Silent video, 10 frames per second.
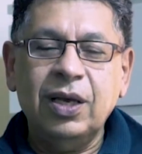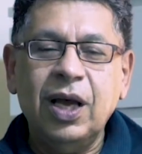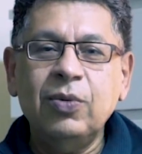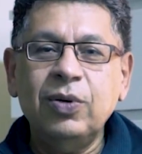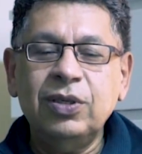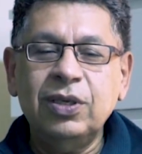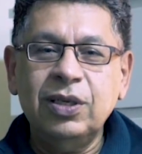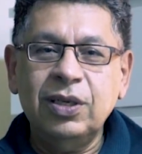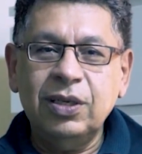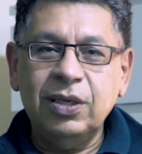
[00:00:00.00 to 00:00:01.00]
I want
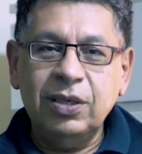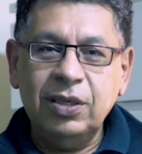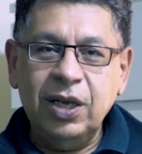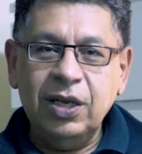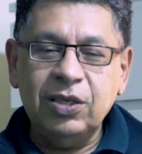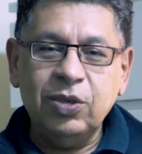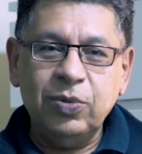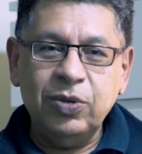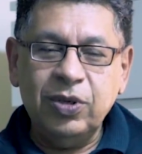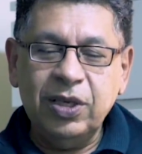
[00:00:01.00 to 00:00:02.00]
to take this
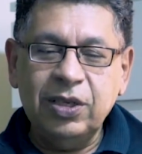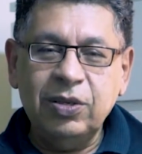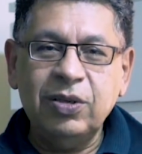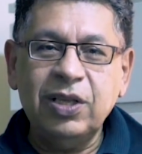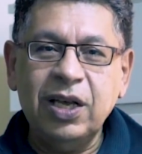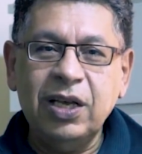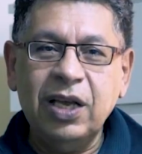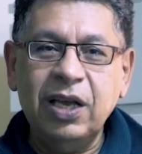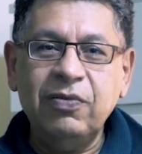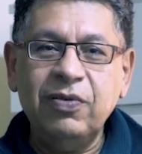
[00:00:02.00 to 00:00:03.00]
opportunity to thank
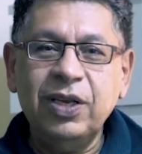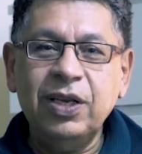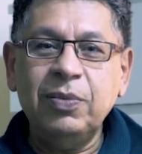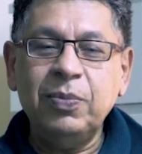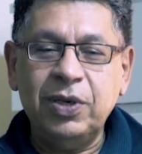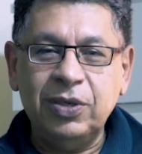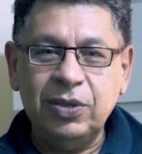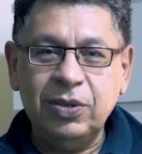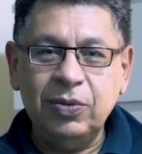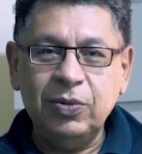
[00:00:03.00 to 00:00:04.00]
every
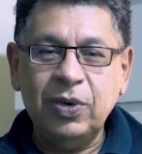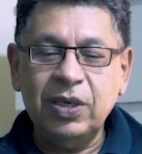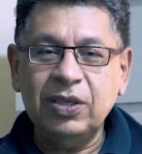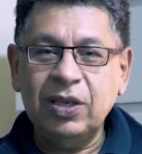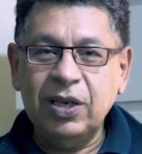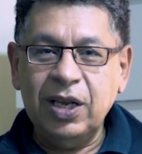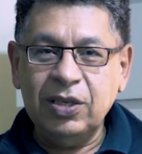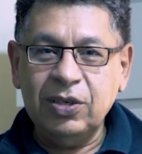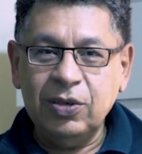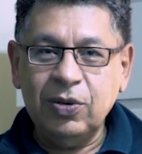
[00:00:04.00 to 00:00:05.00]
person who has done the
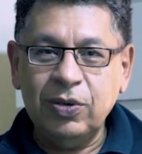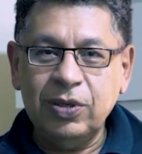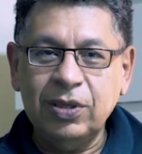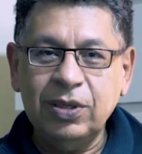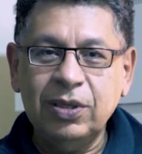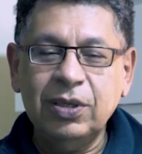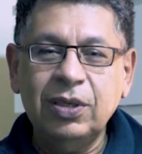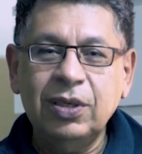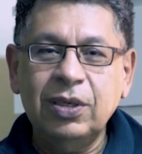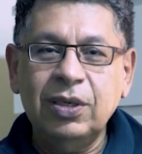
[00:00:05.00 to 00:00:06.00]
Essence course
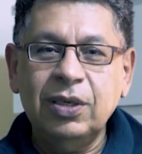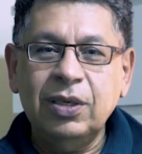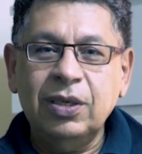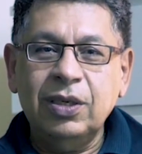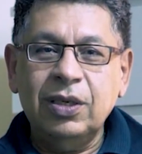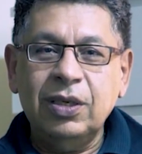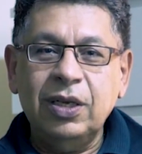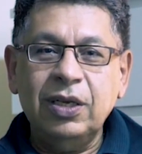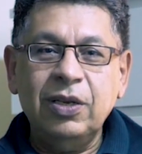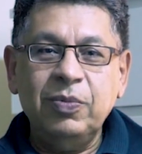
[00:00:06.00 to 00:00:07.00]

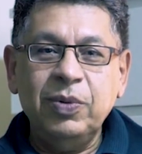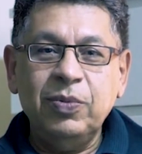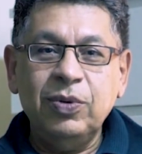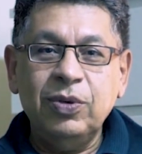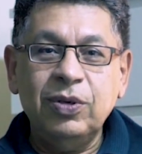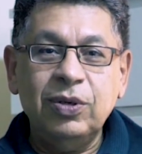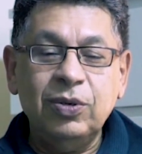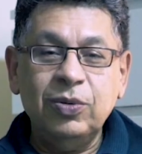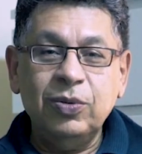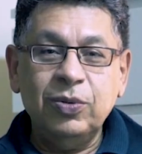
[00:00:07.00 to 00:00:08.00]
and the people
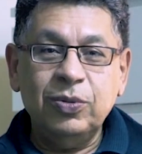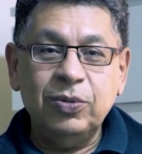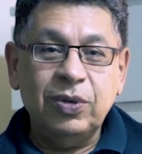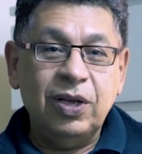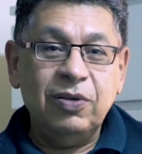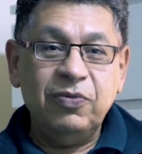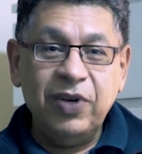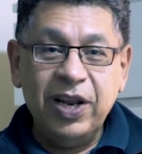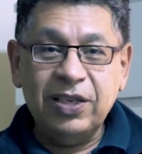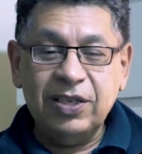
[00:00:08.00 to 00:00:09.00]
who are
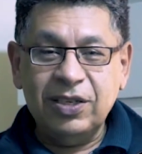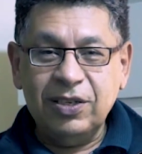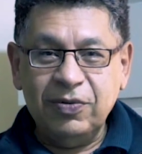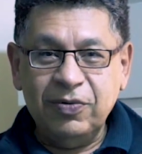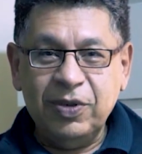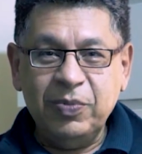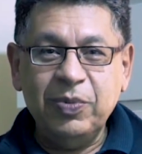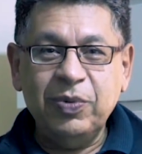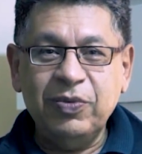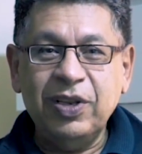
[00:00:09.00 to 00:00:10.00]
friends of the
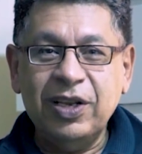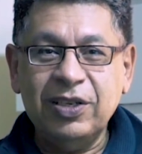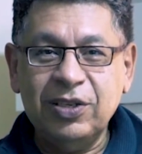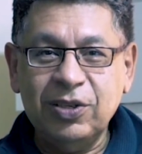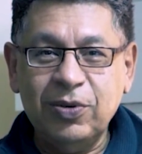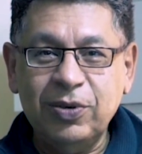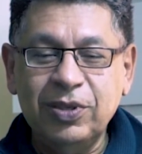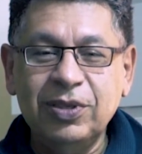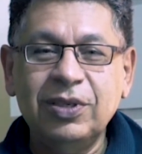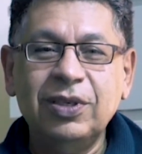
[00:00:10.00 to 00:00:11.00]
people who've done the Essence
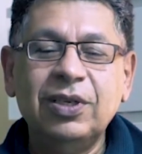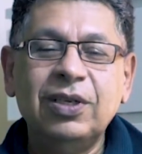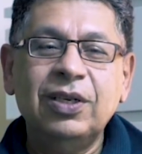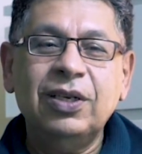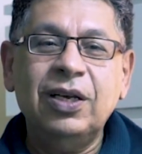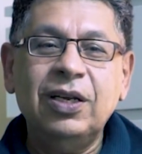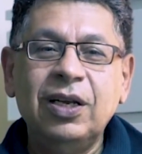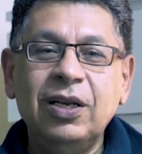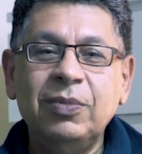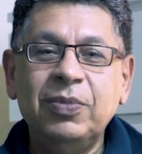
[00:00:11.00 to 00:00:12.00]
course. And
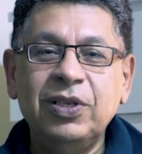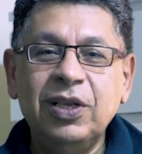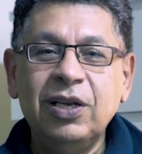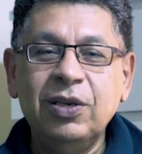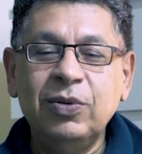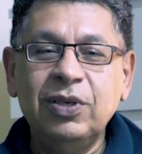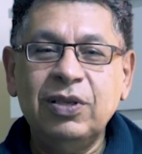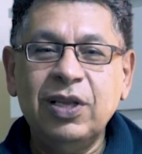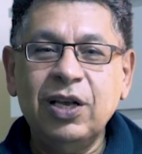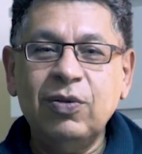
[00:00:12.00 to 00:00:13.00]
I particularly want to
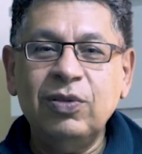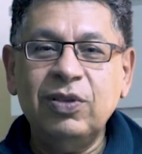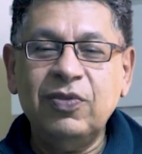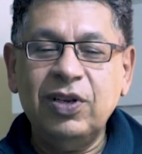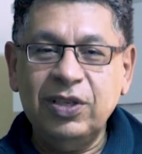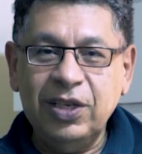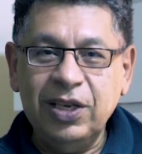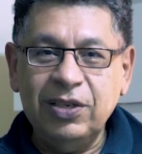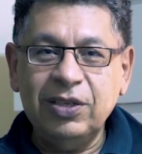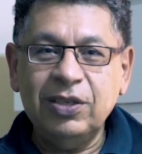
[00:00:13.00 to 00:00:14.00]
thank all the
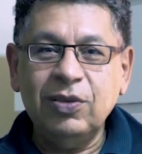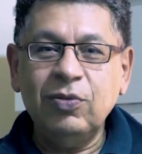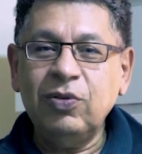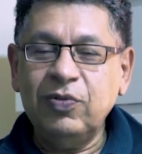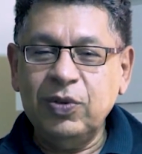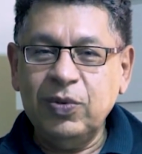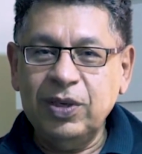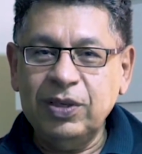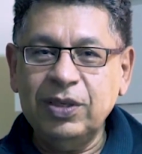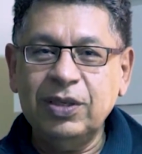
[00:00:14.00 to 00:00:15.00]
volunteers all over the
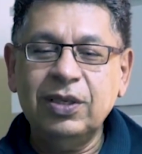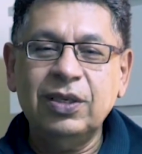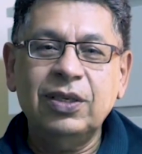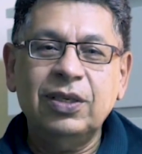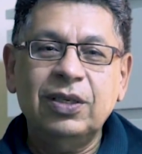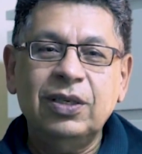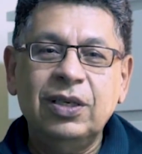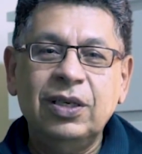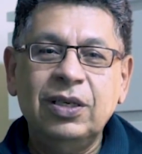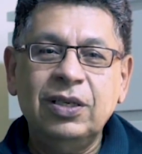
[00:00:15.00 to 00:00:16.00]
world
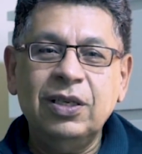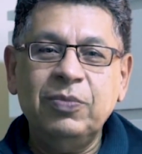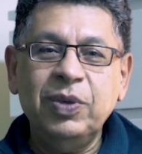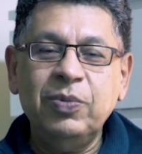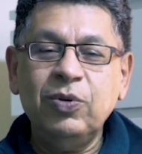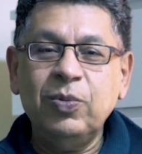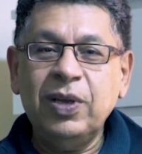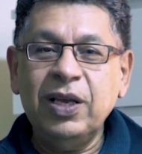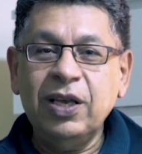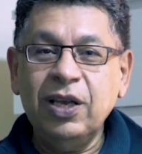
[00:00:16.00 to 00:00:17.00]
and the people who
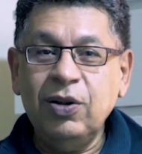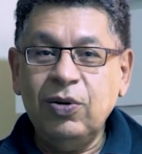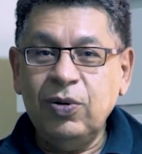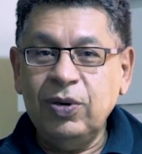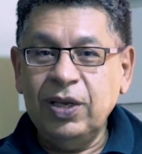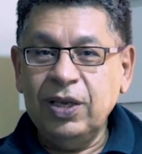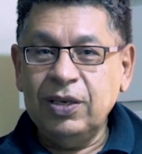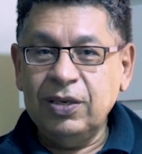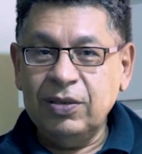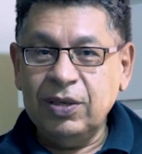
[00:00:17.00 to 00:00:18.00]
play a key role
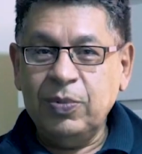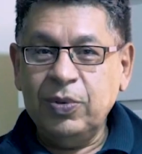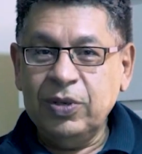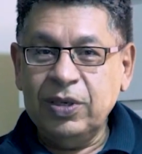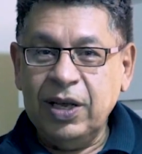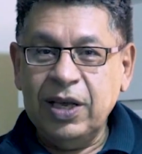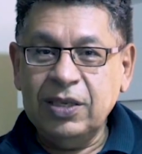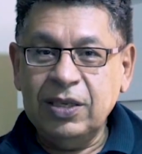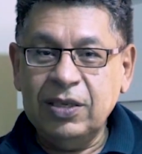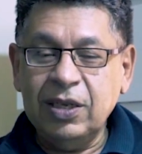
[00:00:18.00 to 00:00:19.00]
in supporting
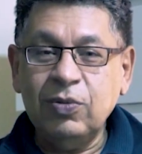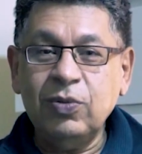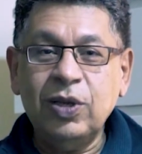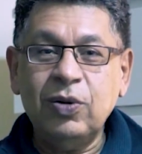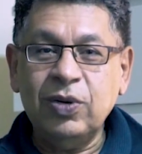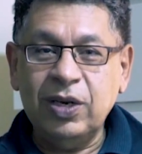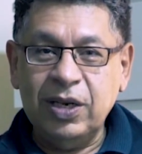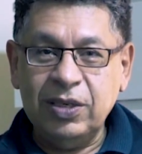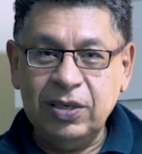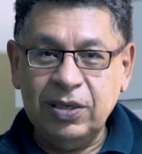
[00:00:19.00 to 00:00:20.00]
Essence and all the
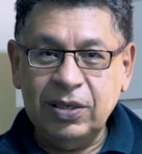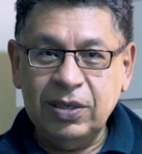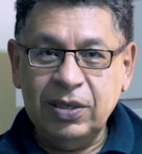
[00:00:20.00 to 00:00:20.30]
organizers.